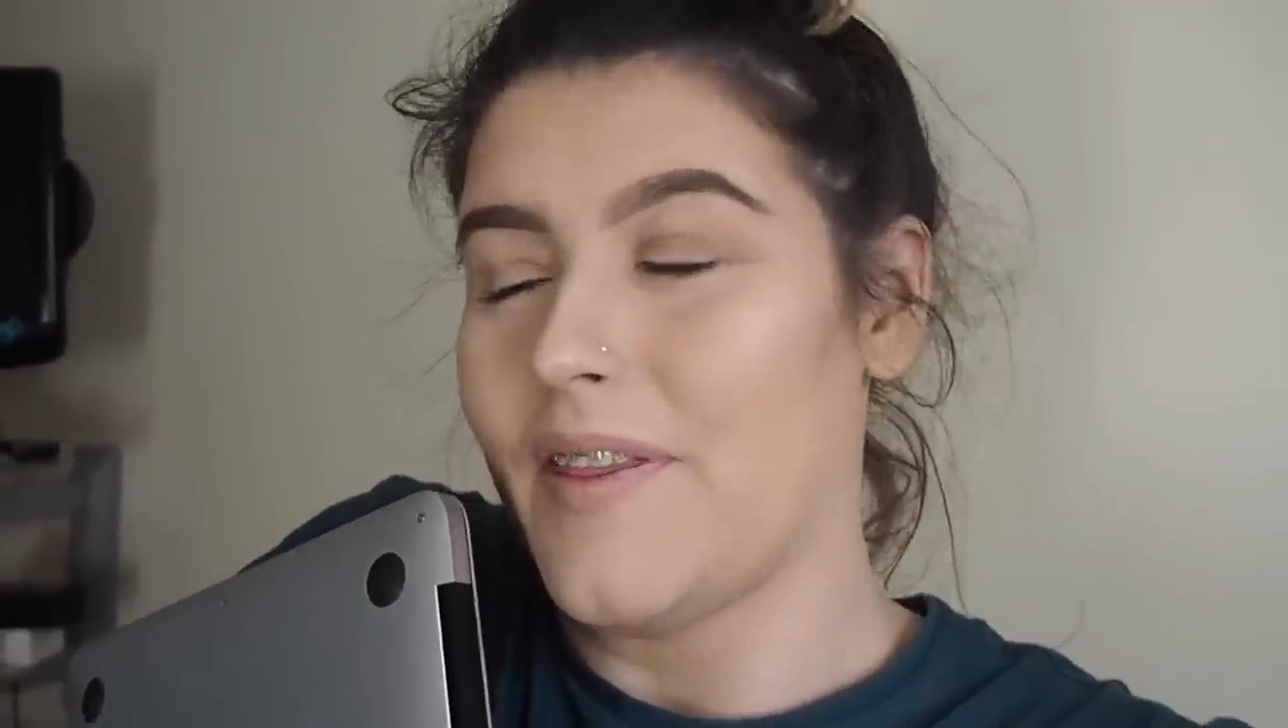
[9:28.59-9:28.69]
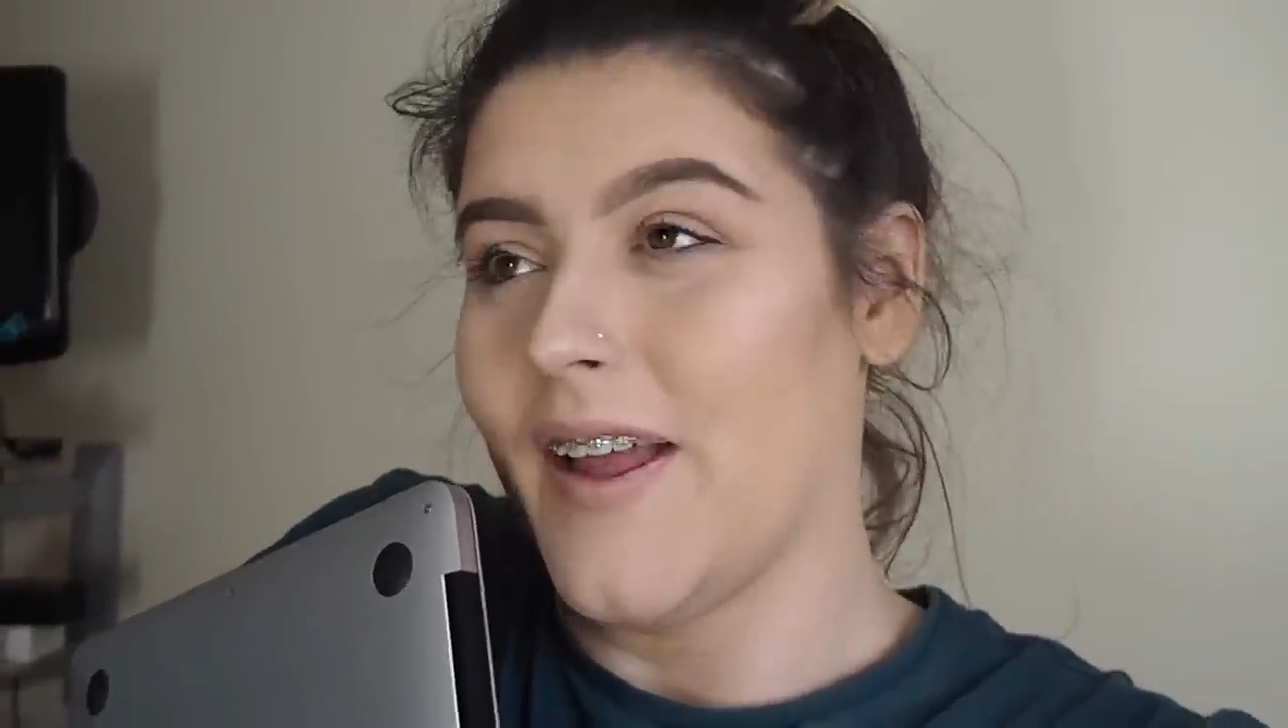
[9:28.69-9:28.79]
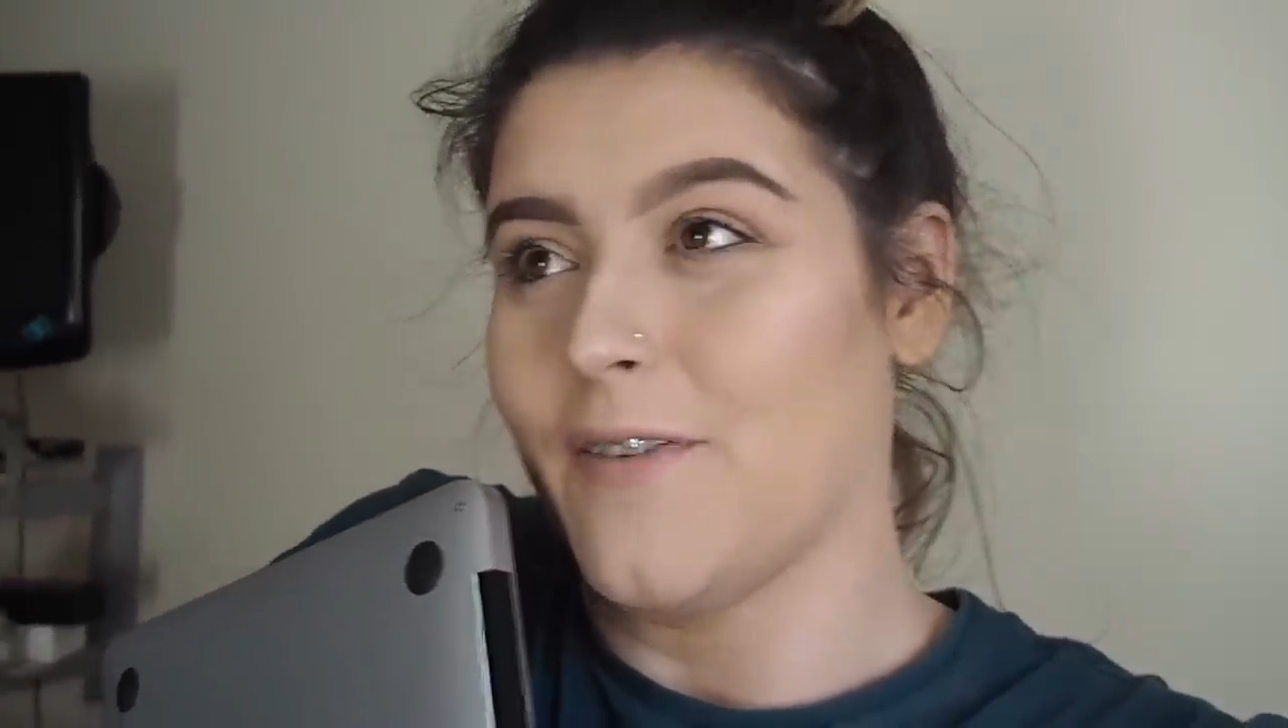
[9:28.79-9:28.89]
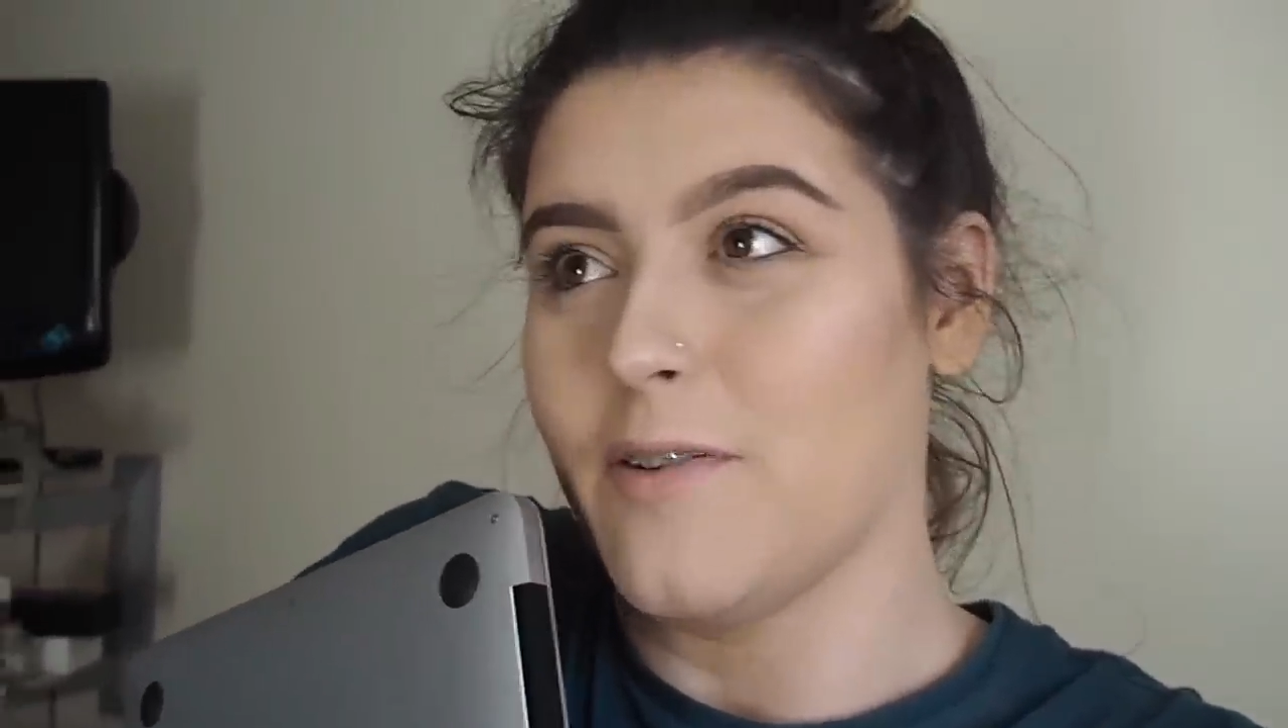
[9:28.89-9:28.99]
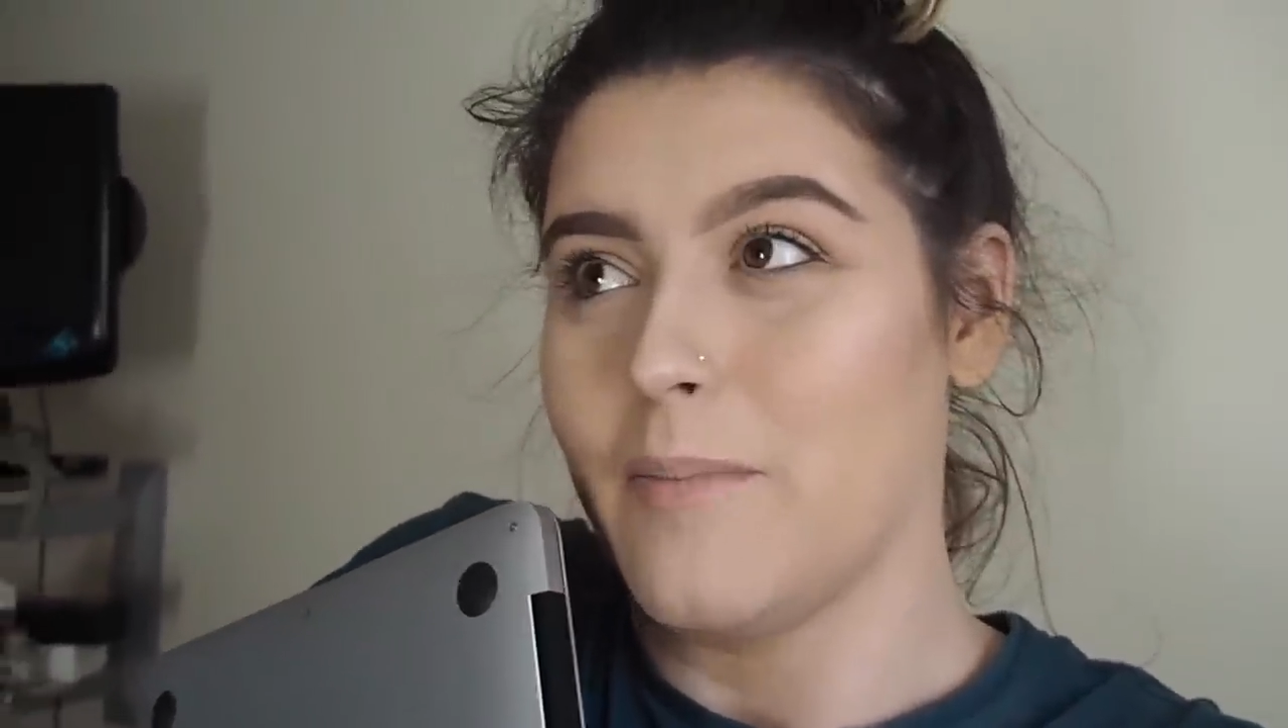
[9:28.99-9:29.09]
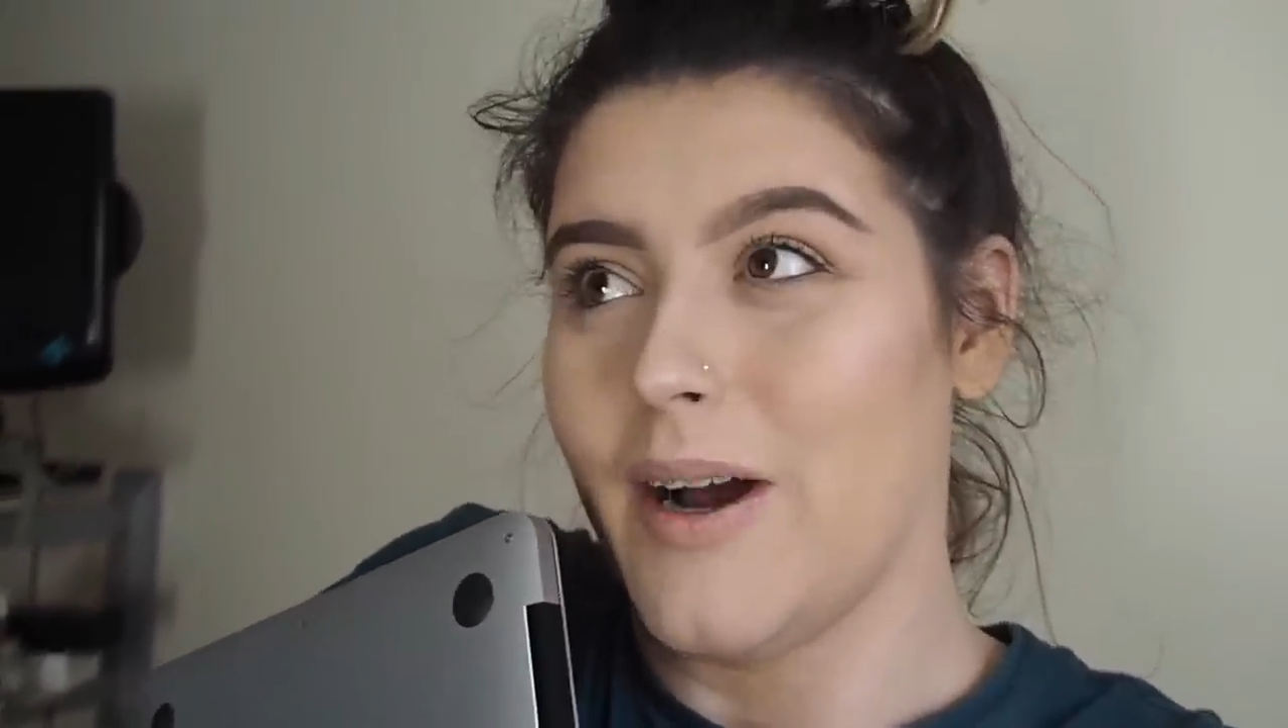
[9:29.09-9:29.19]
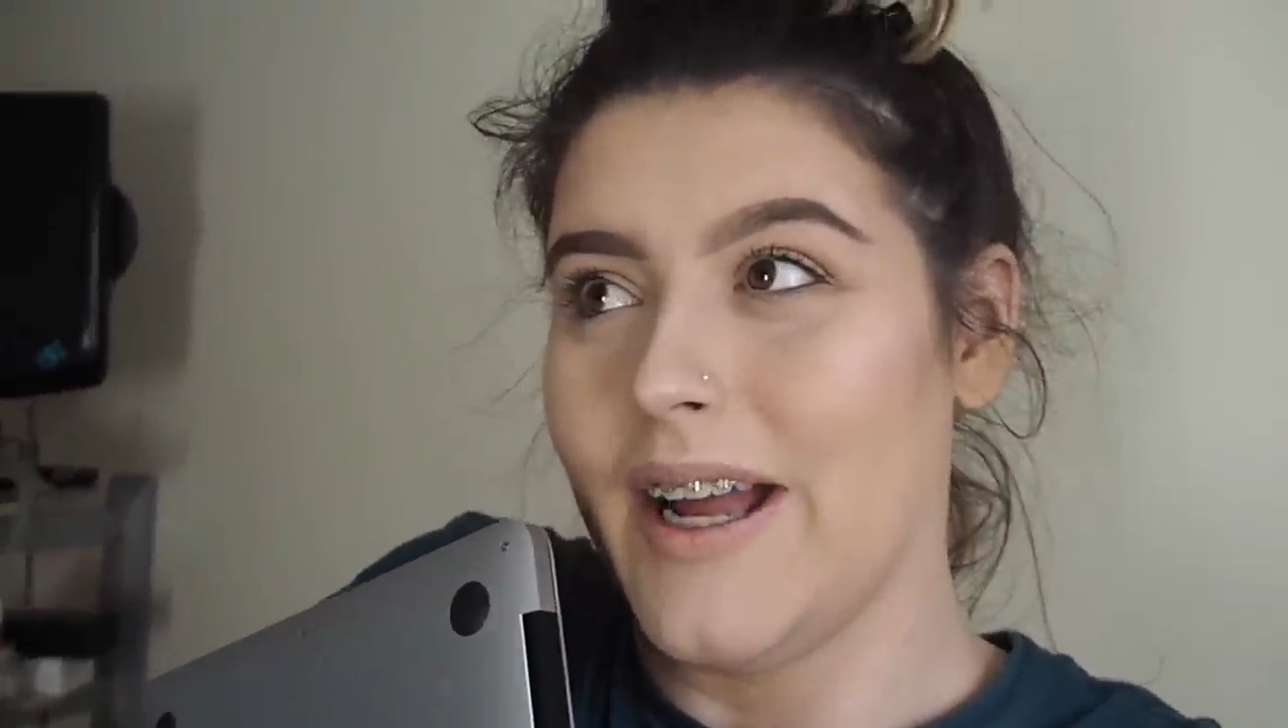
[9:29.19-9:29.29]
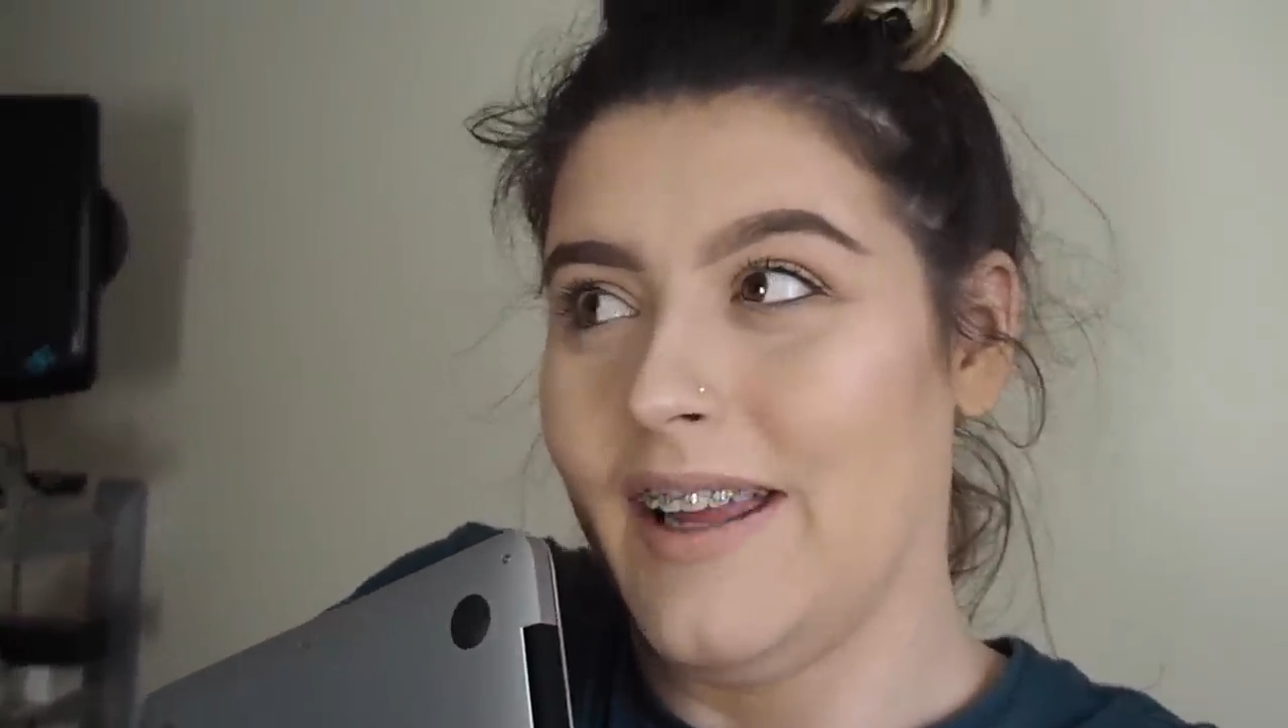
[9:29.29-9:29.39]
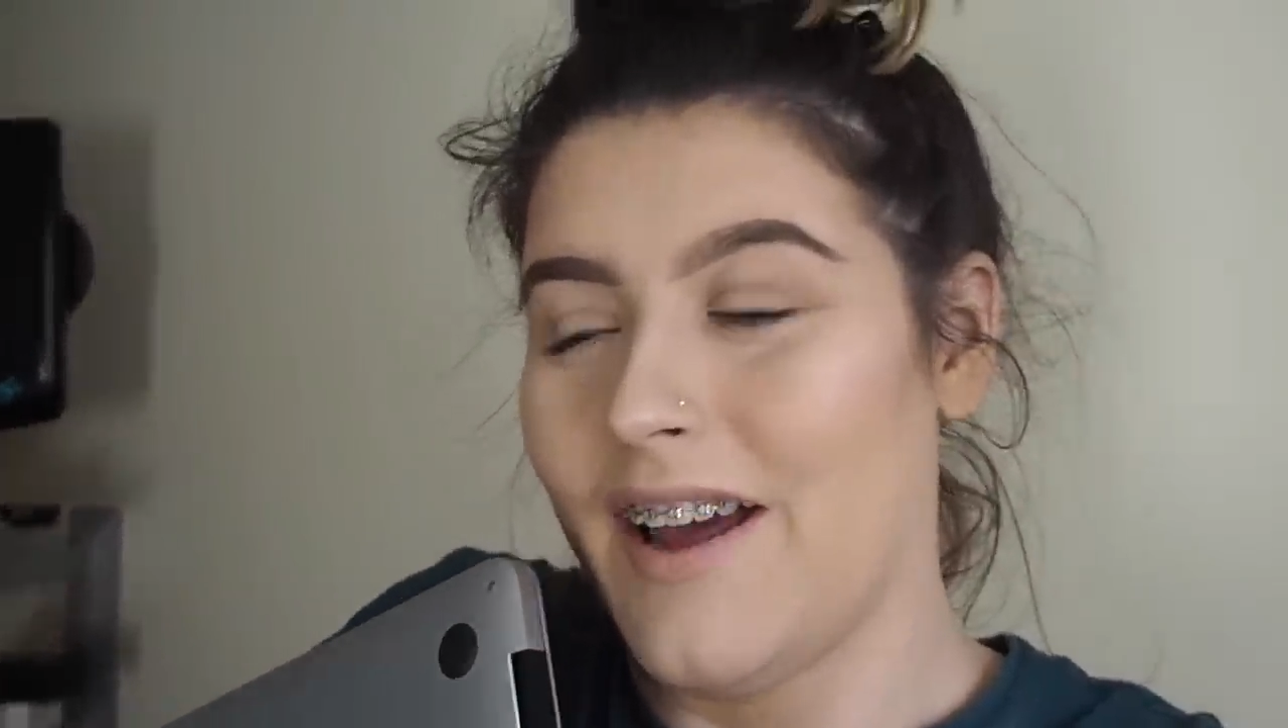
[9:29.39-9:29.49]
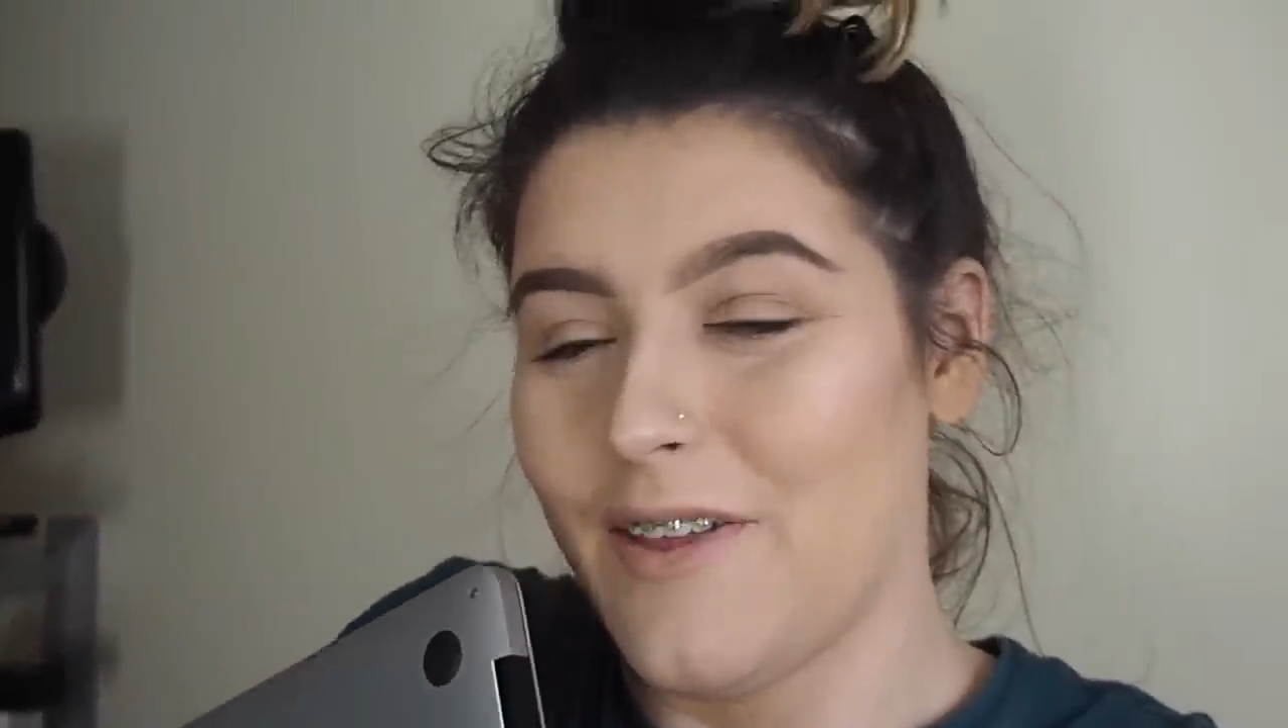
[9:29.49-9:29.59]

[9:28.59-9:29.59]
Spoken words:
thing for my